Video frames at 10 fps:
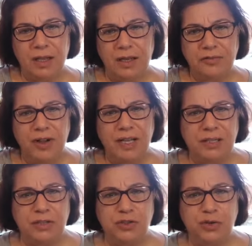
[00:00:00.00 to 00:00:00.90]
I
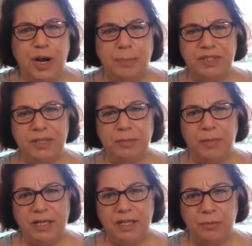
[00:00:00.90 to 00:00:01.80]
felt trapped in
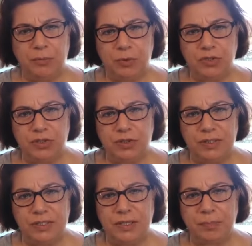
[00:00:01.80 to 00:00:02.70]
my
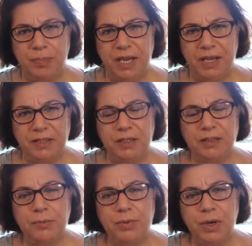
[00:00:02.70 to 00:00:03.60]
emotions, the pain.
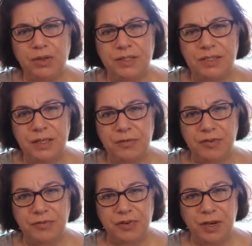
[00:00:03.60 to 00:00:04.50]
It brought stuff
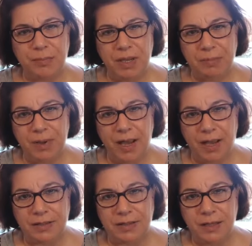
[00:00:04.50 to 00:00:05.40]
from my
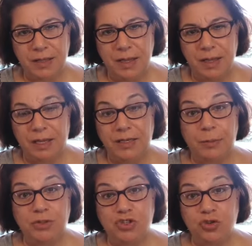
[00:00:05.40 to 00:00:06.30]
past. And
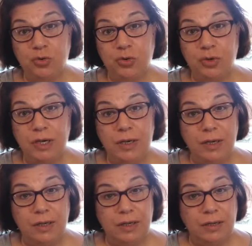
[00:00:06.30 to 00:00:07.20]
I'm sure
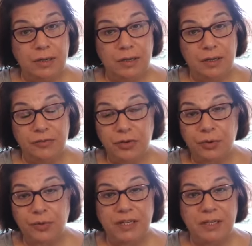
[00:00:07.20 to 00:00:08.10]
if
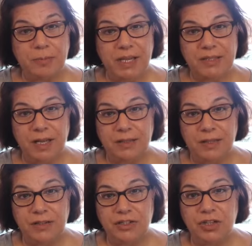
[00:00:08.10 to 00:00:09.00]
you really paid
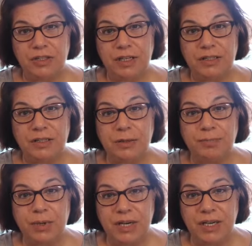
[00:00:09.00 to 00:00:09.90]
attention, it
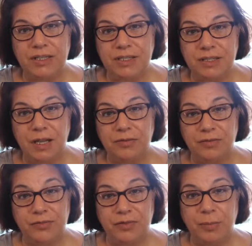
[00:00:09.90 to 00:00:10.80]
brings stuff
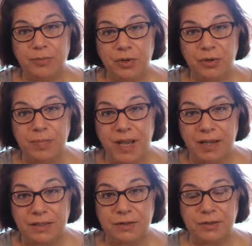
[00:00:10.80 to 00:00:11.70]
from your
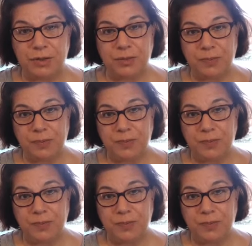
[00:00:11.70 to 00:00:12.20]
past too